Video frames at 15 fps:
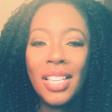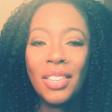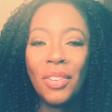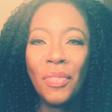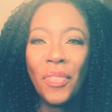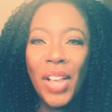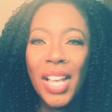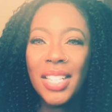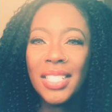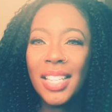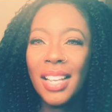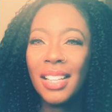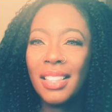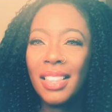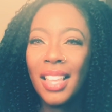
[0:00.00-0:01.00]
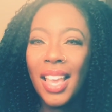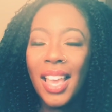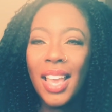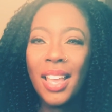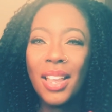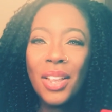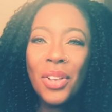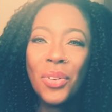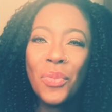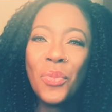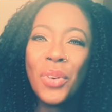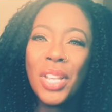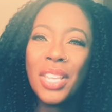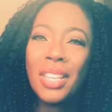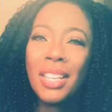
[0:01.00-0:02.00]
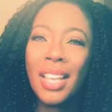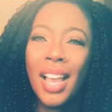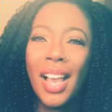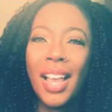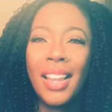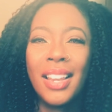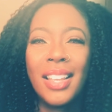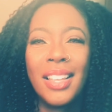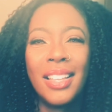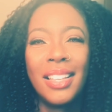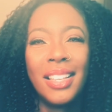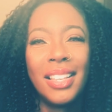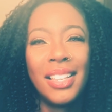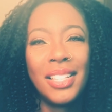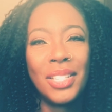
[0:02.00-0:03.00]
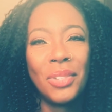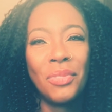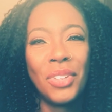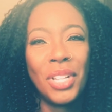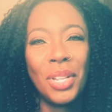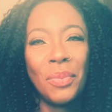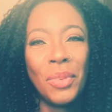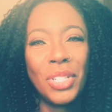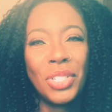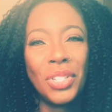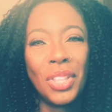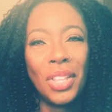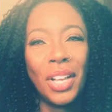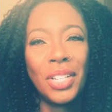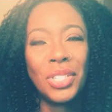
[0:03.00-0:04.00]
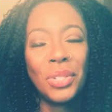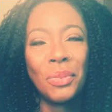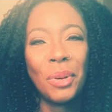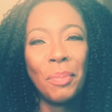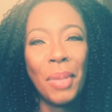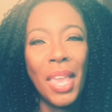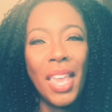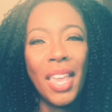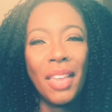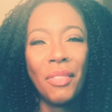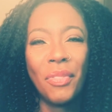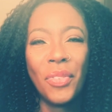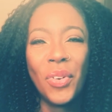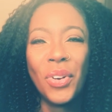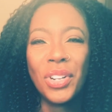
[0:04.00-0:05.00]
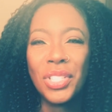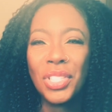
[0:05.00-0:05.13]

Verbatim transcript: you find out that what you got isn't really what you thought you were paying for.